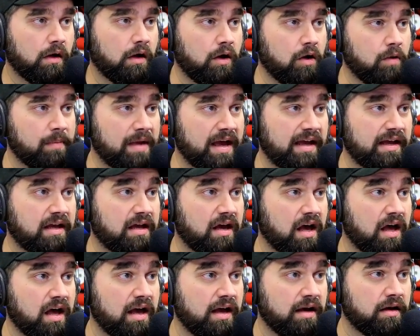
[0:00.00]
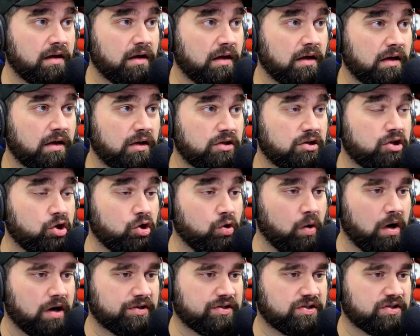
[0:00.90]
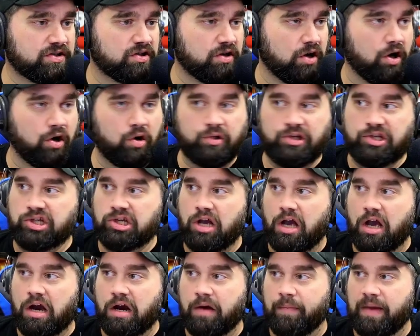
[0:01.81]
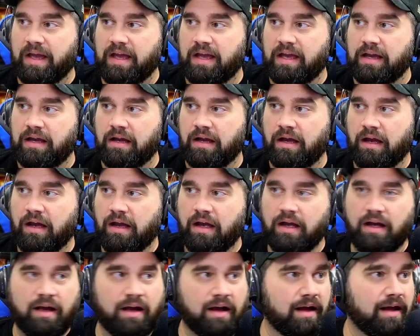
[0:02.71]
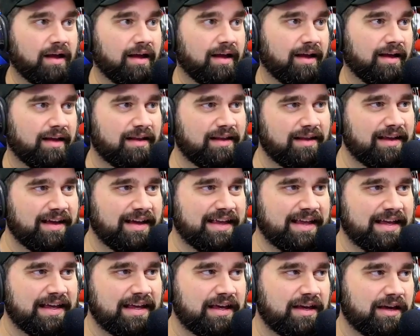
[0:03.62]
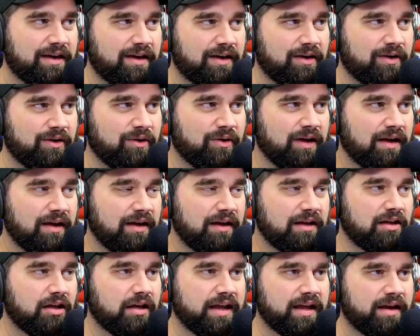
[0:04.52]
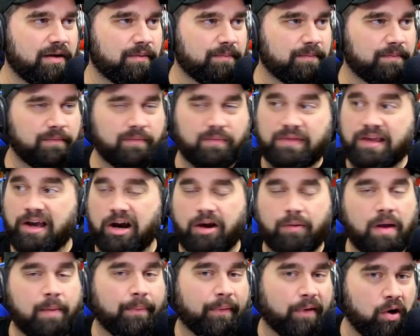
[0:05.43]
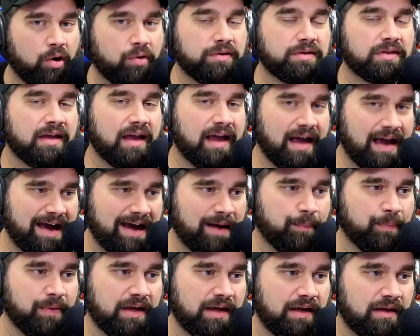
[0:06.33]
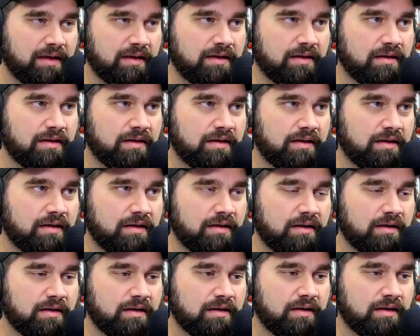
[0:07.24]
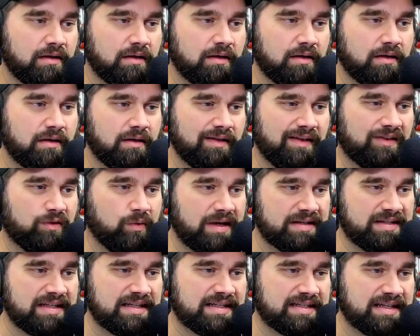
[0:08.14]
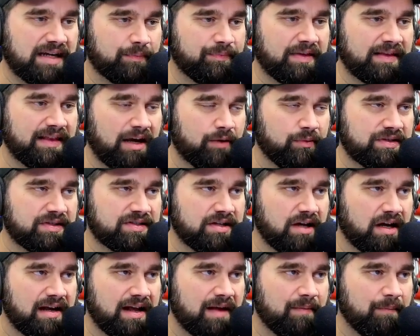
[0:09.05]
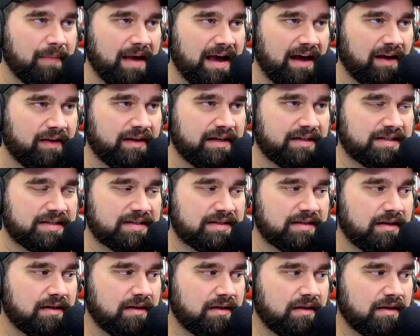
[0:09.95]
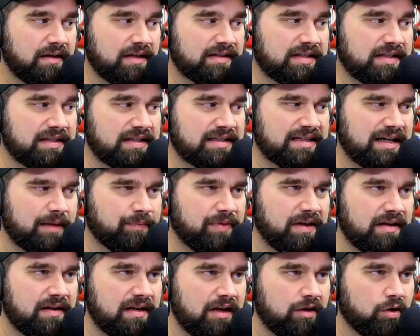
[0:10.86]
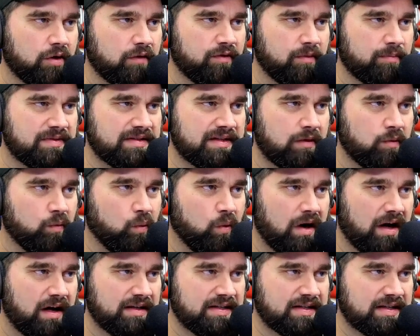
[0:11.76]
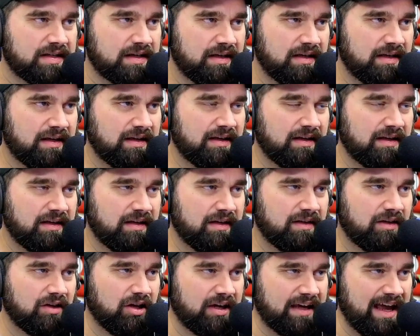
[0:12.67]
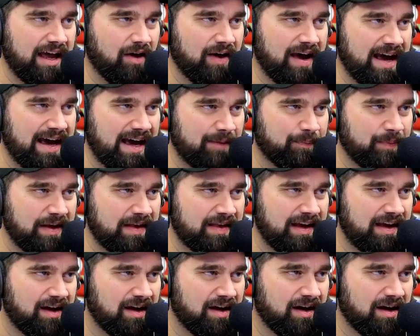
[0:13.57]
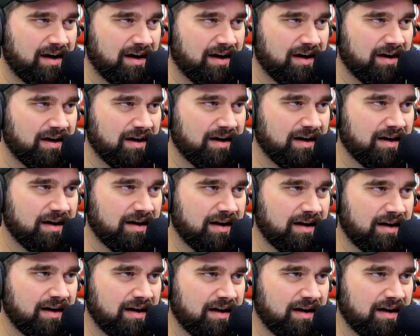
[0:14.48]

Oh my God, you are so charming. oh, look at you. Look at them. They're both happy. This wasn't something that was done out of malice. This isn't something neither of them didn't want. Look how happy they are.